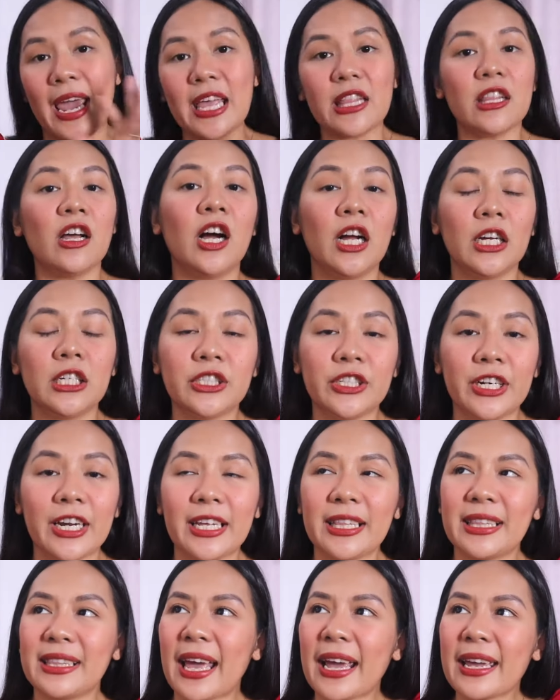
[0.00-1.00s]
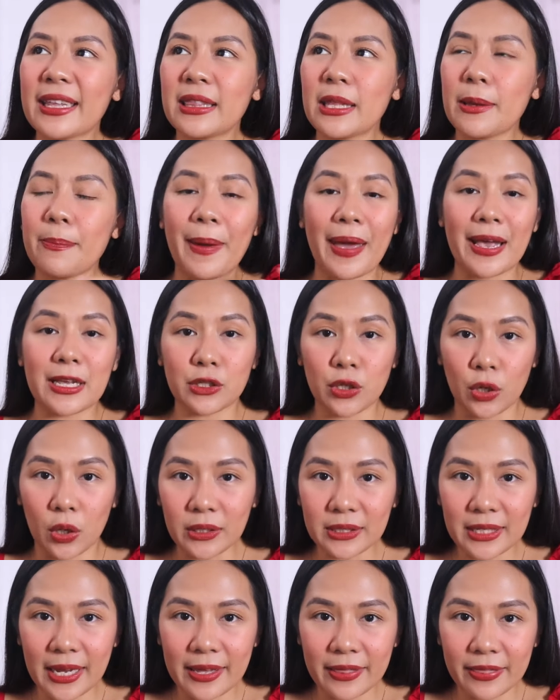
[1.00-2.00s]
890
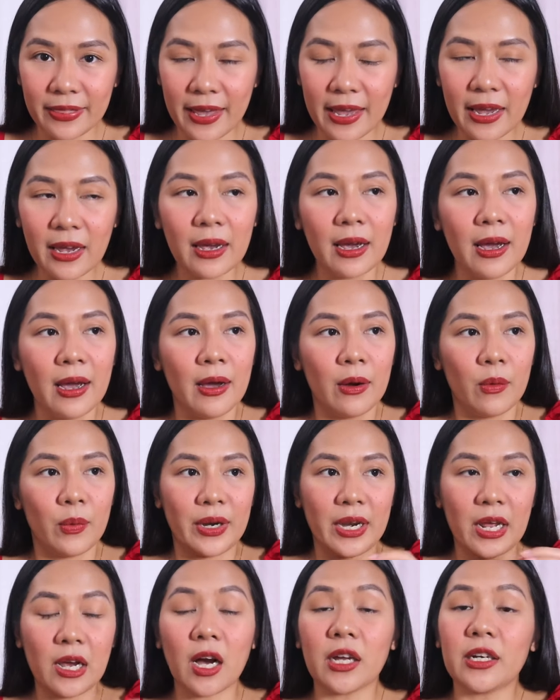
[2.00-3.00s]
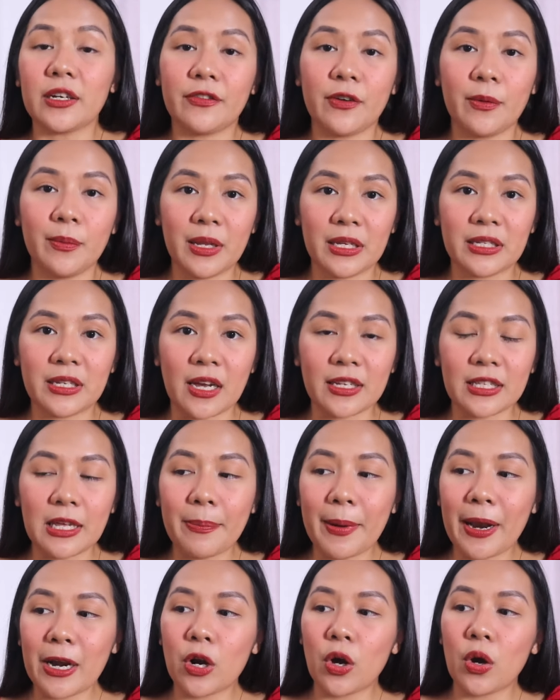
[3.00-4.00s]
pesos, I think, when I got it from Lazada.
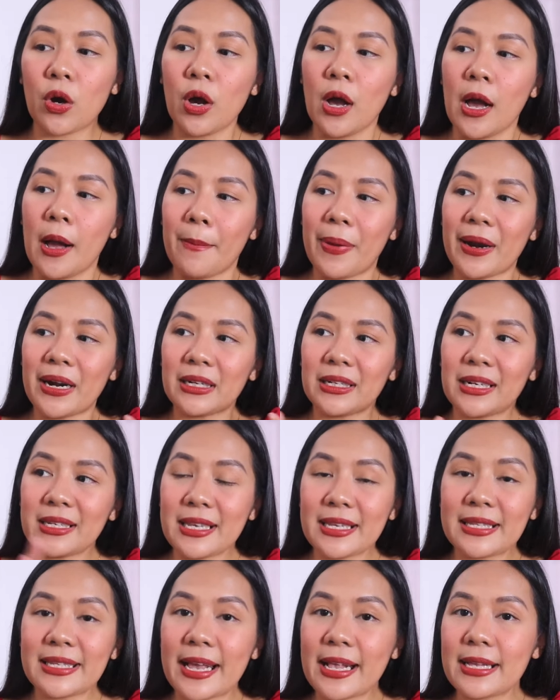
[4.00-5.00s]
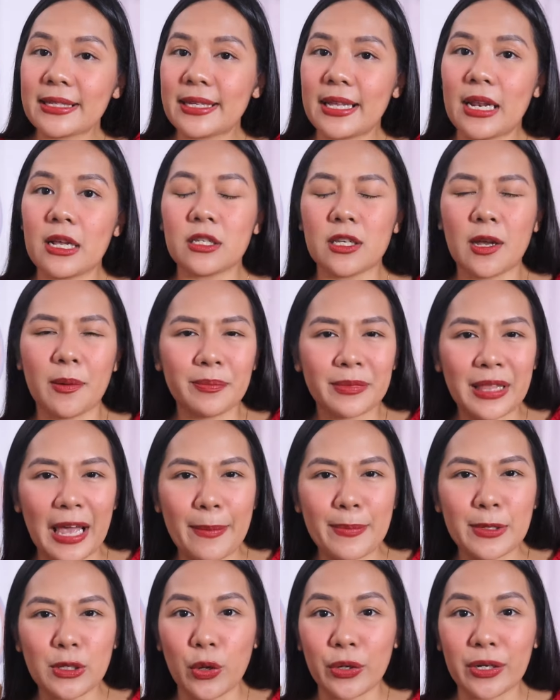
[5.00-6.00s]
Pero parang nagsisale sila
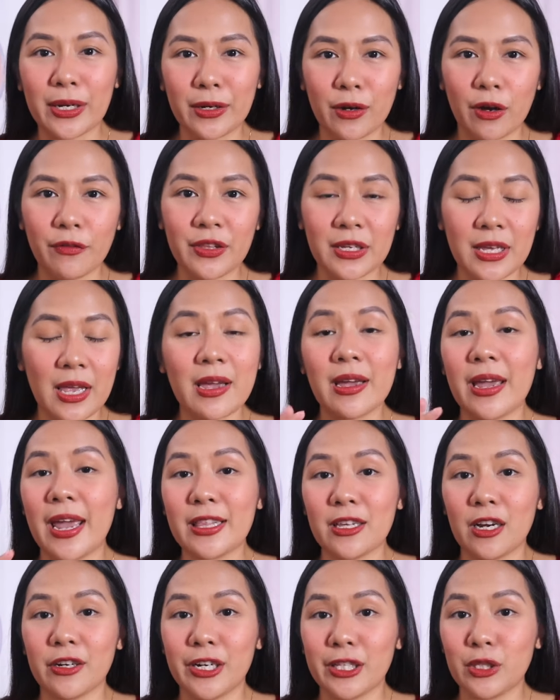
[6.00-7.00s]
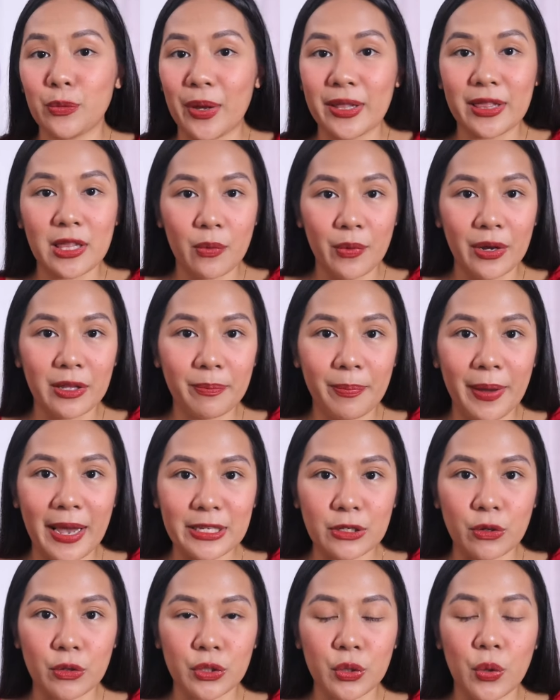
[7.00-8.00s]
sometimes on and off. Nagiging 821
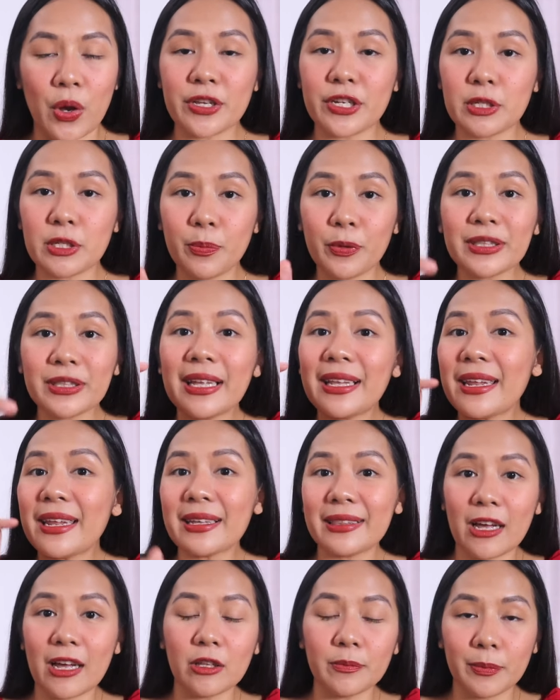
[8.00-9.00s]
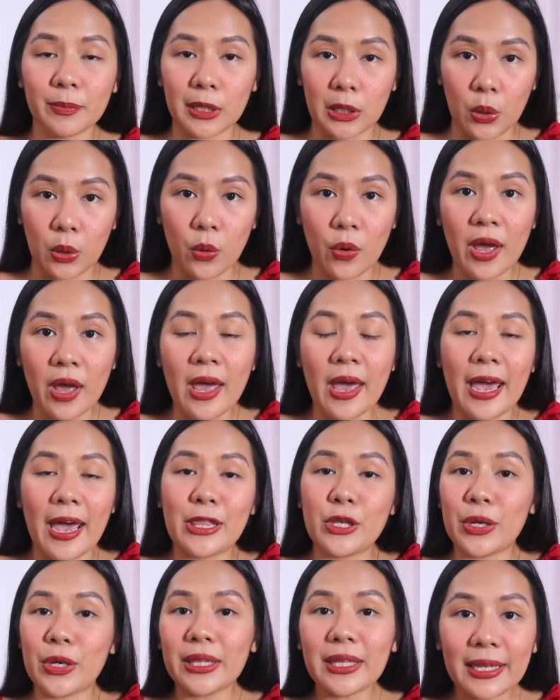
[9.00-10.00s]
pesos. So I'll just put the link down below
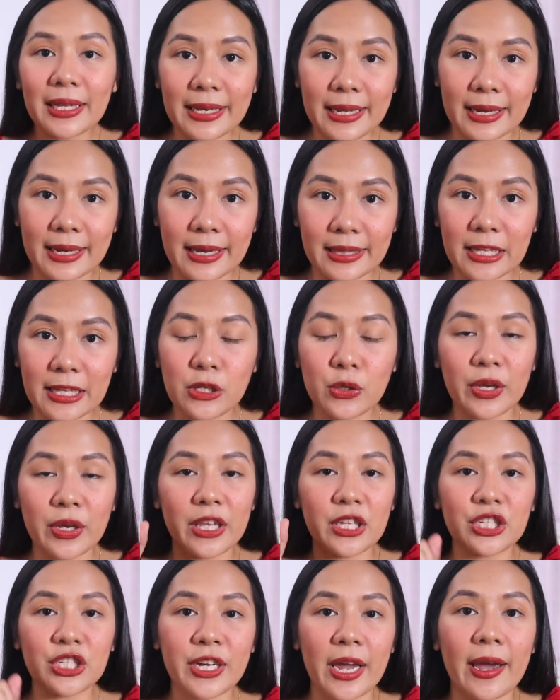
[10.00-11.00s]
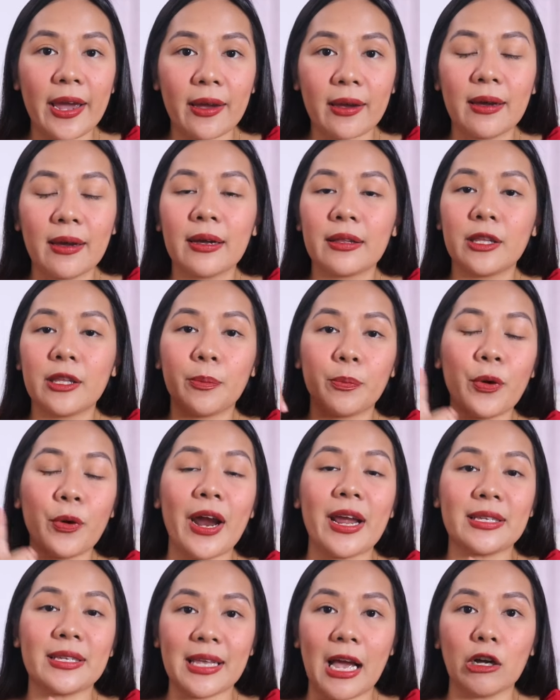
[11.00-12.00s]
and you can click it and you can check the
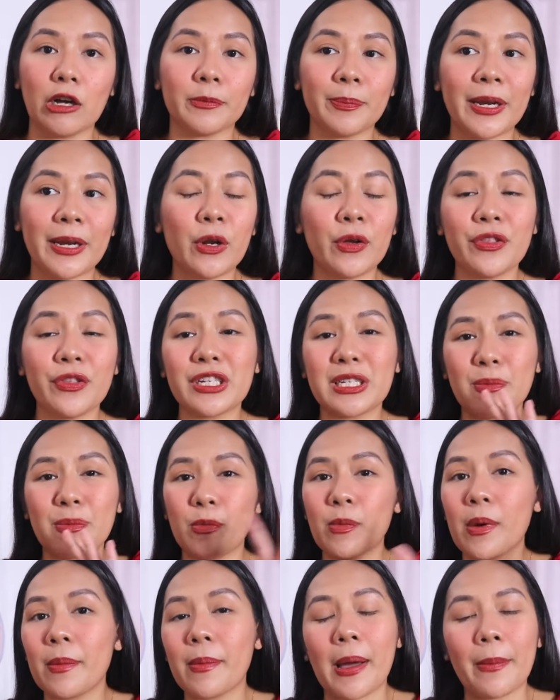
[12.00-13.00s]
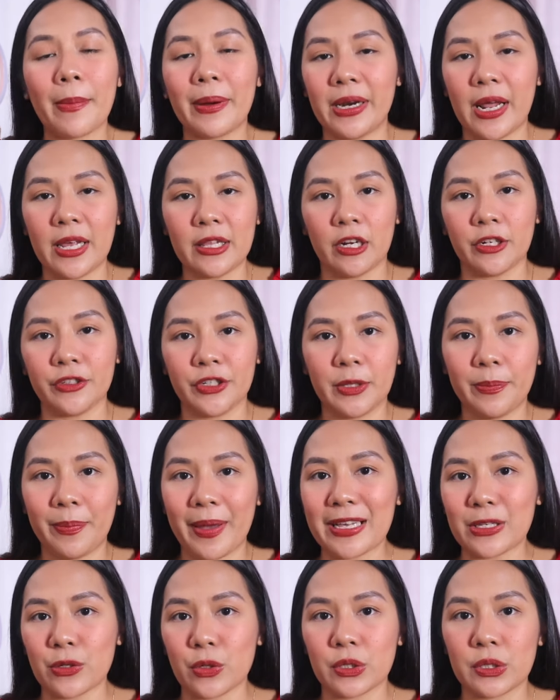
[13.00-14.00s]
price out. Pero hindi siya bumababa na 800
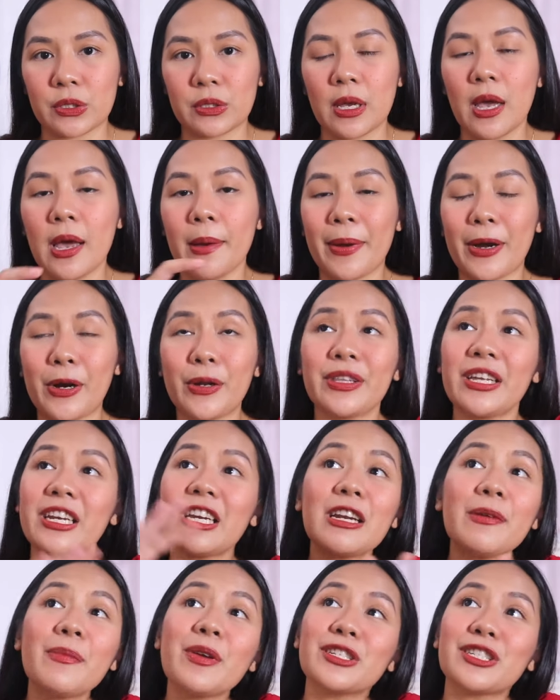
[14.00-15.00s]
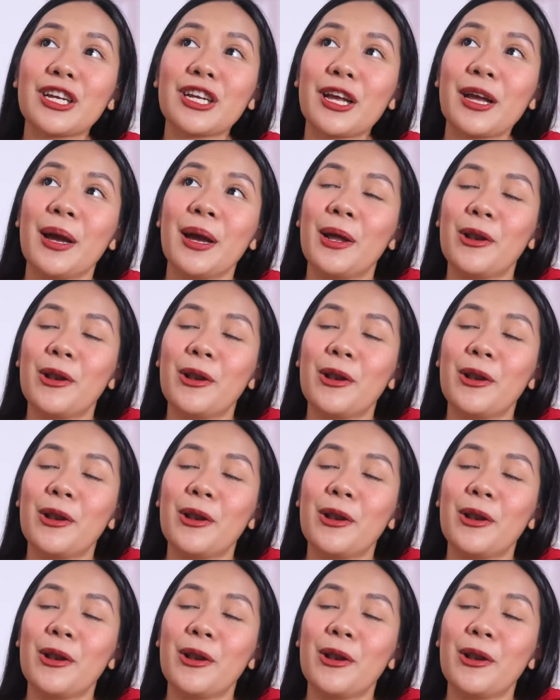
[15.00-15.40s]
pesos. Pero hindi rin naman siya